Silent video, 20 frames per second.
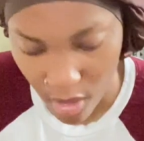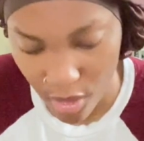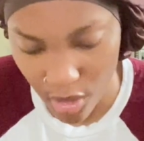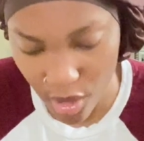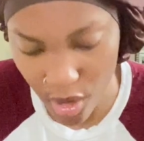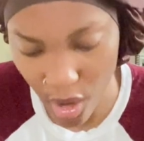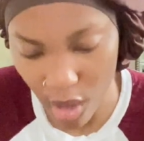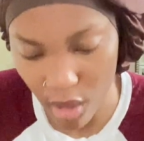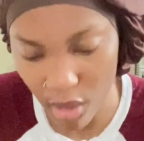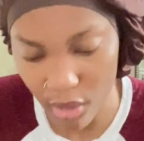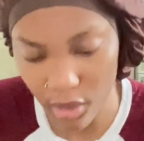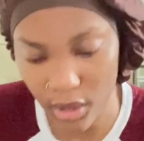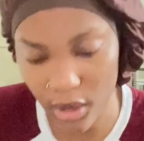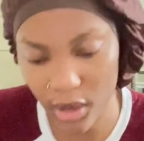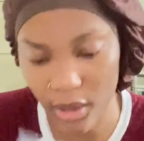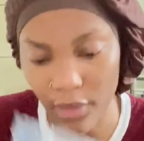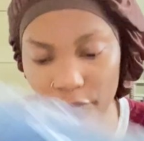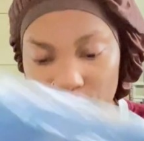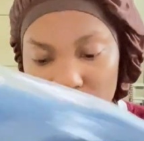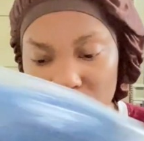so,
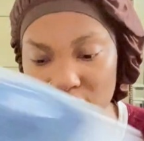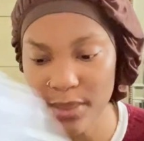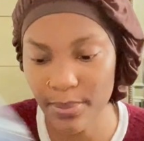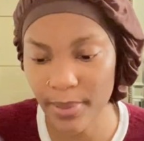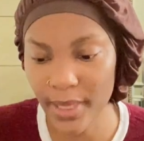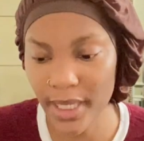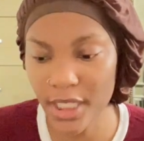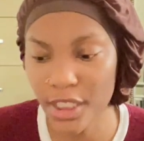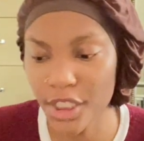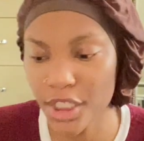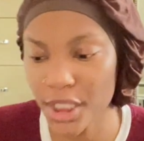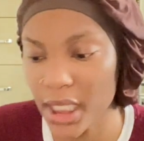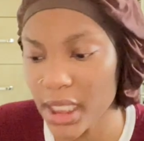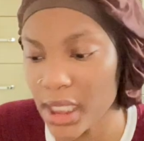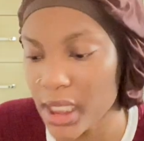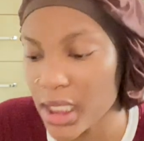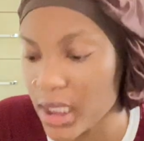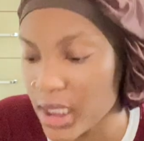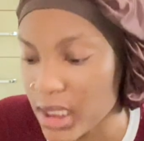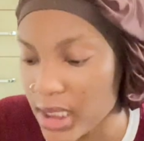the first pair of
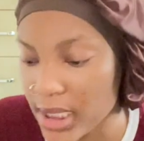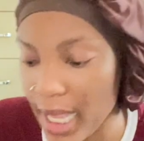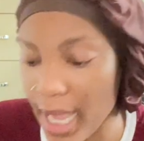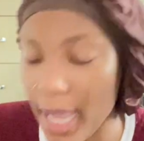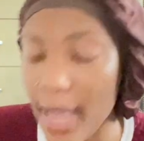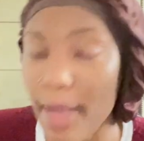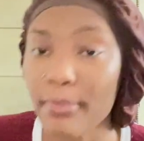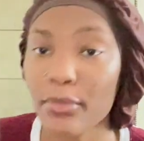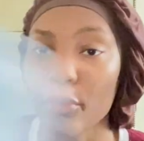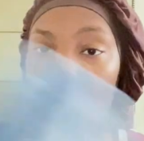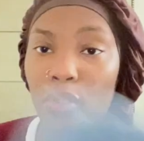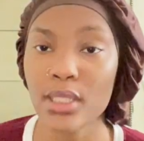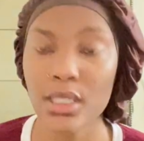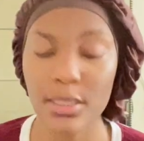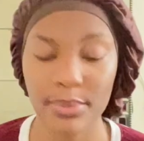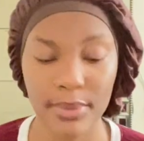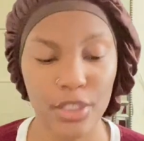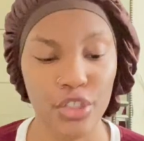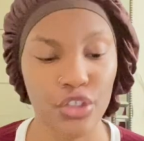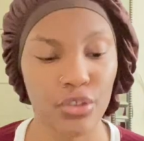jeans that I'm going
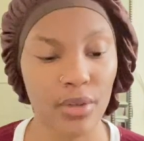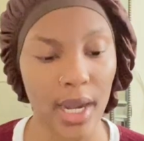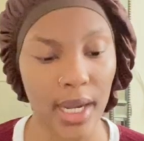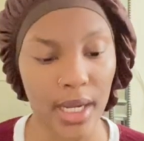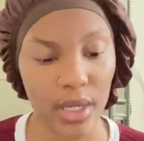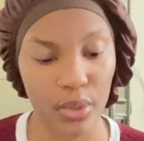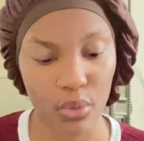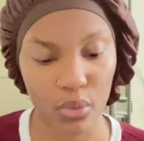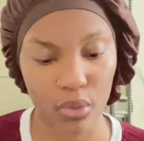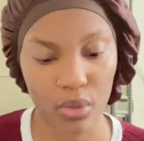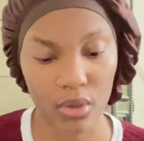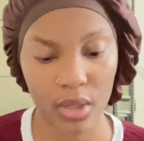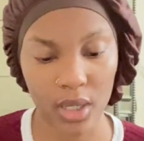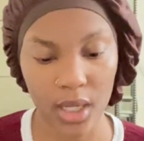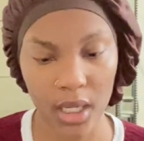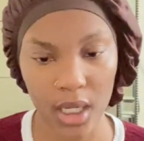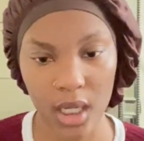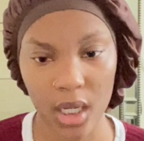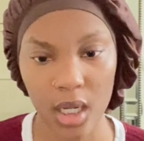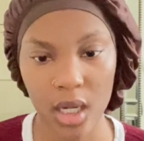to be trying
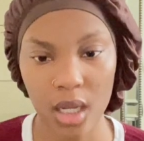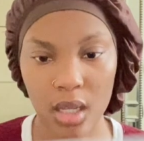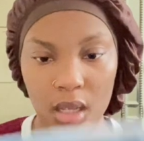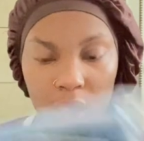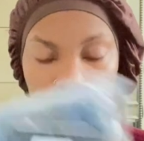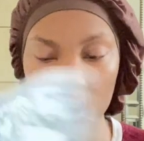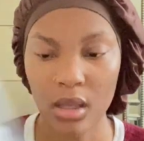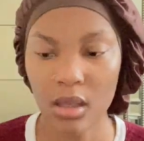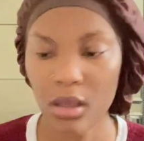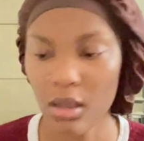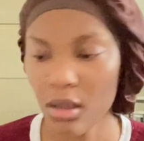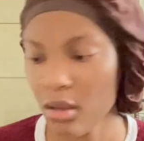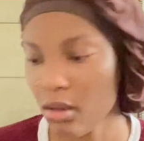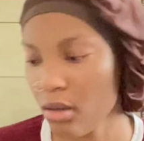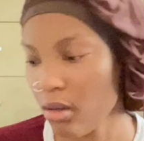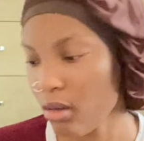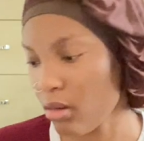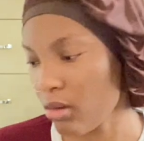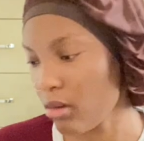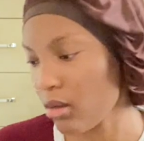on
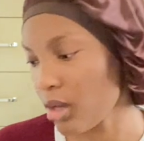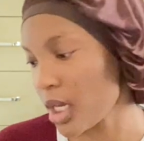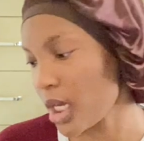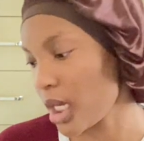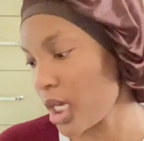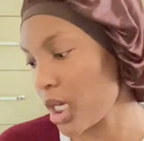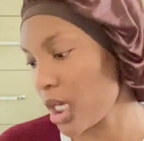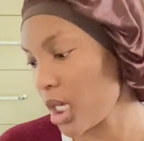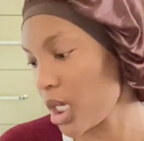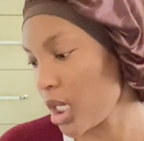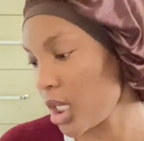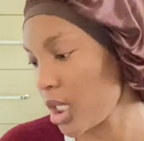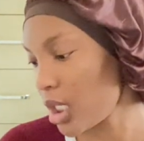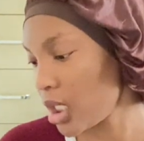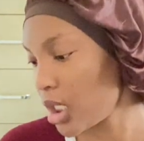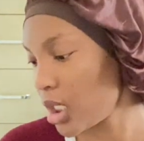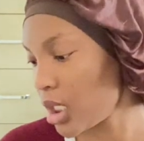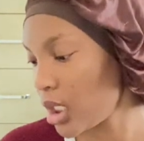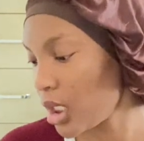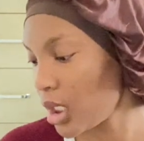are
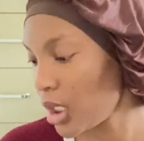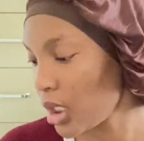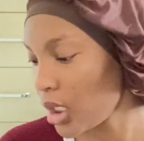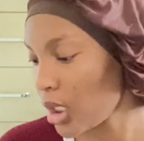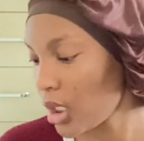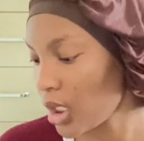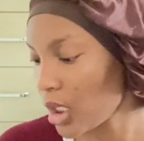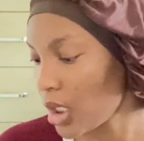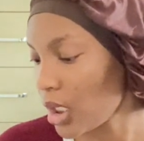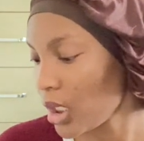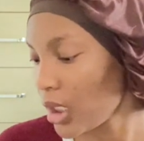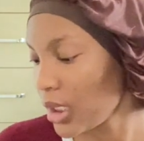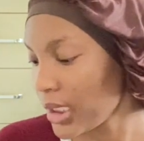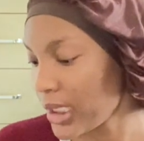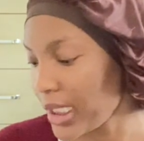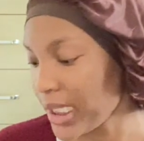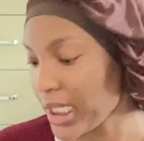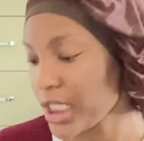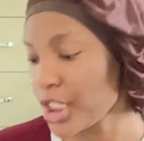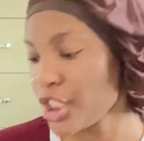
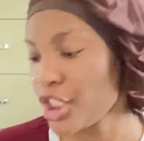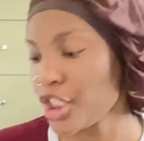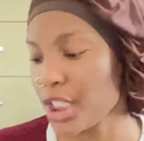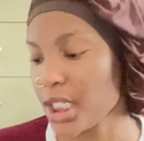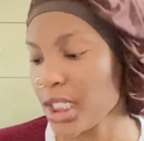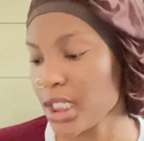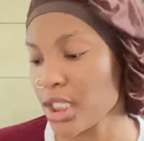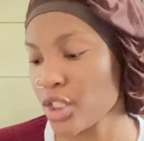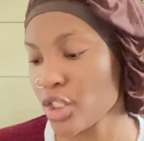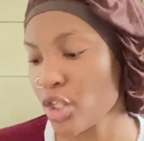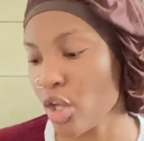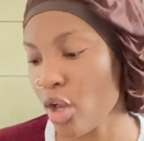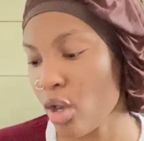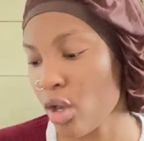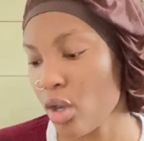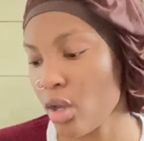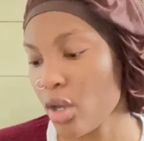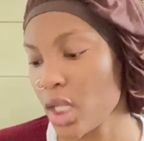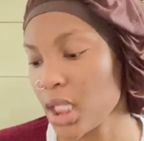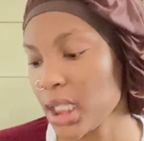these jeans
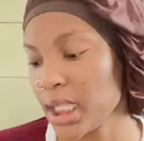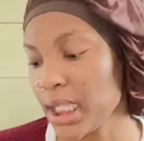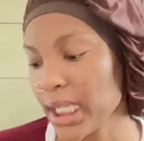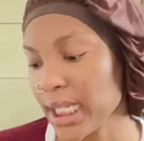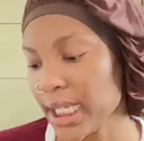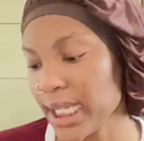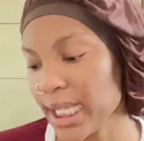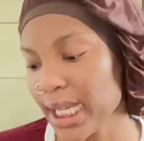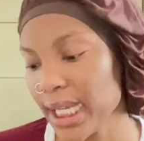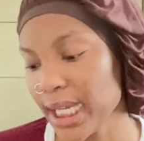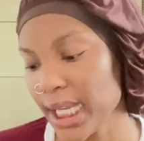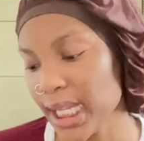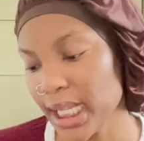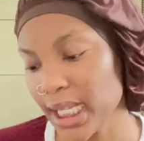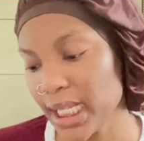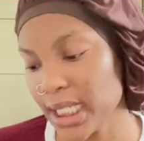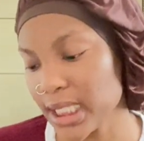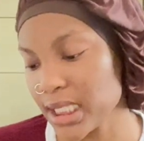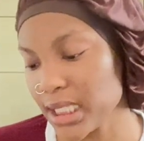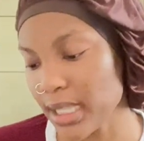called the
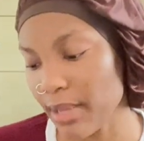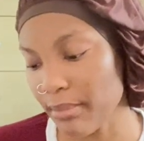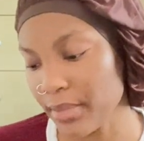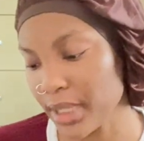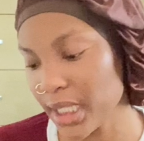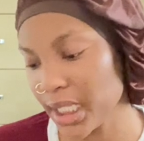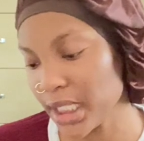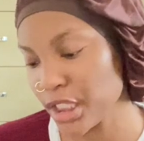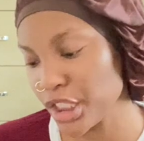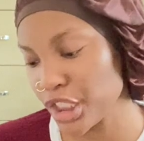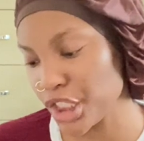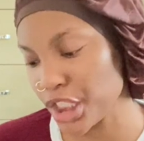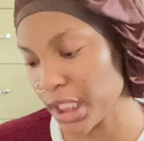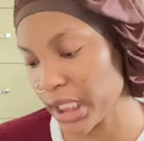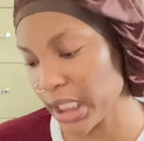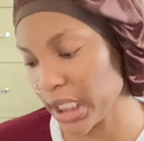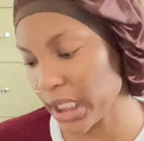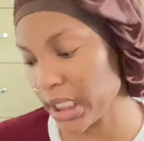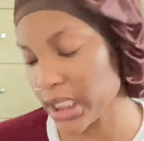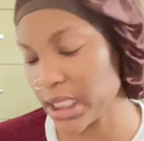Needing Something
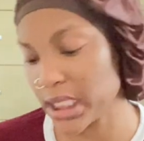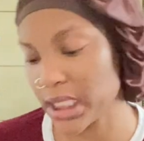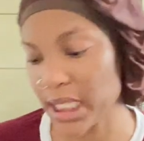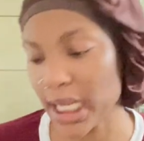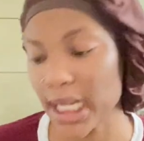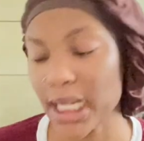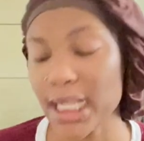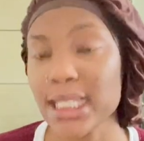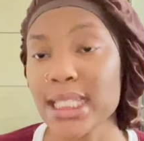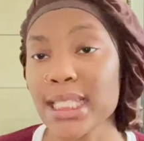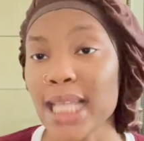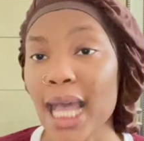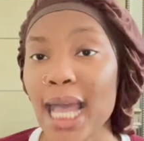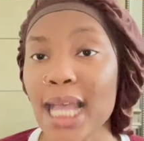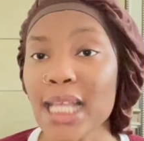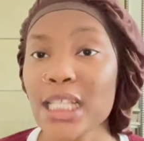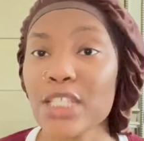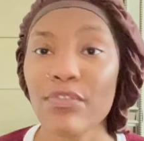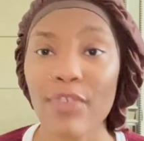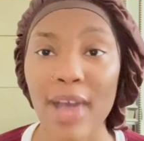jeans in a
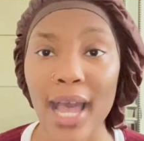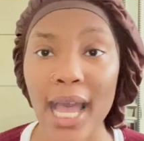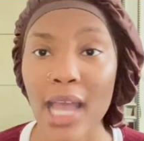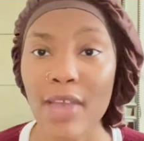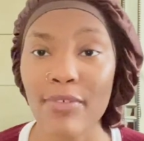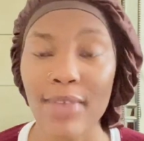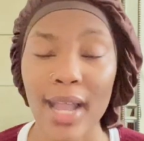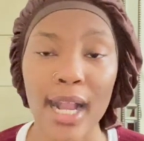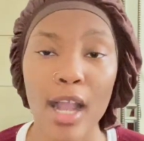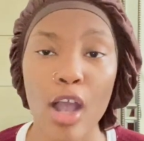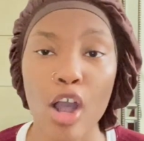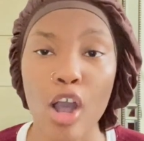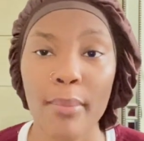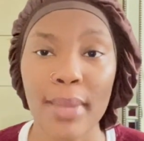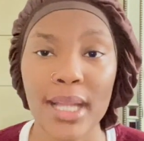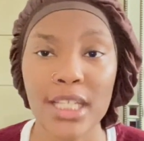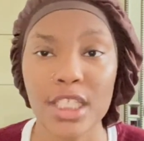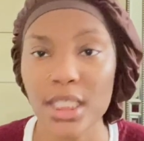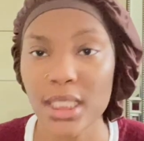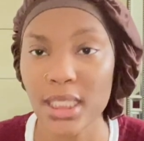size 5. I got all
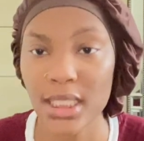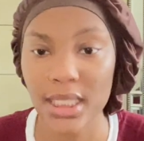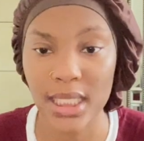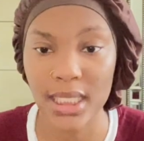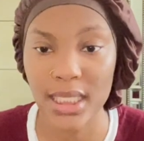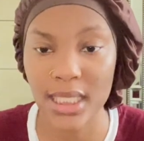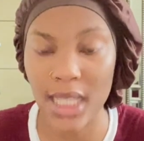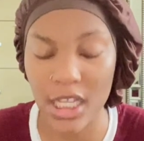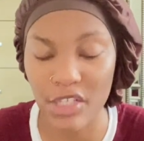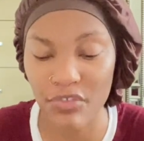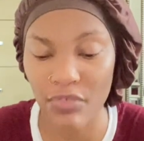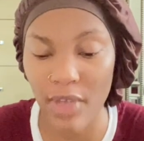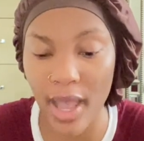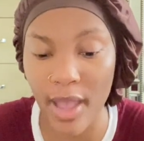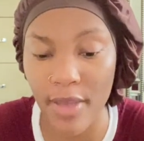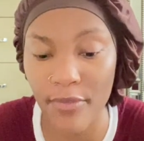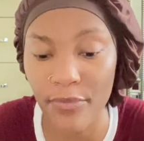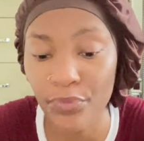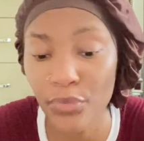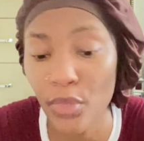my jeans in a size
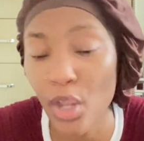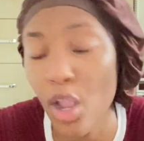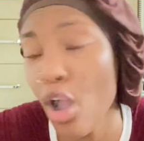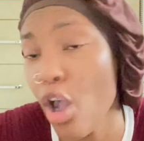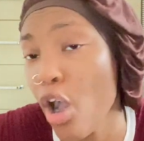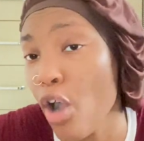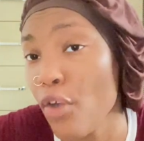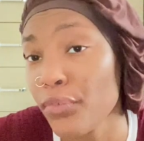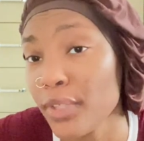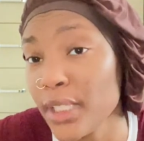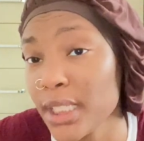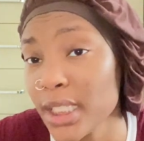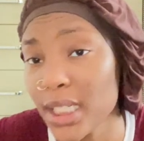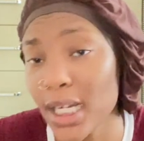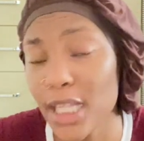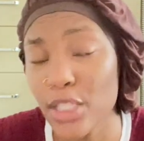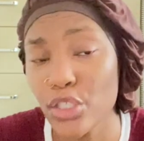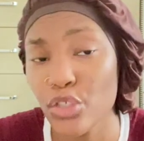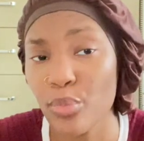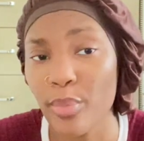5. Hopefully they're
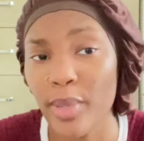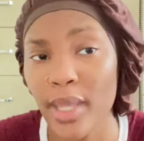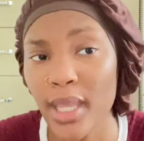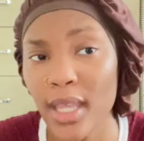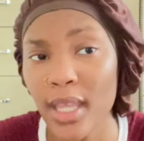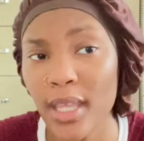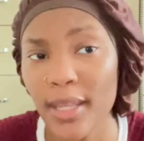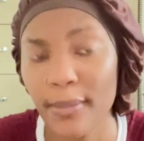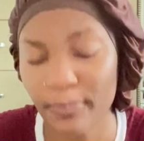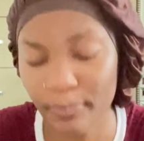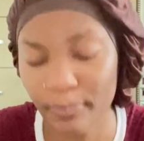not too big.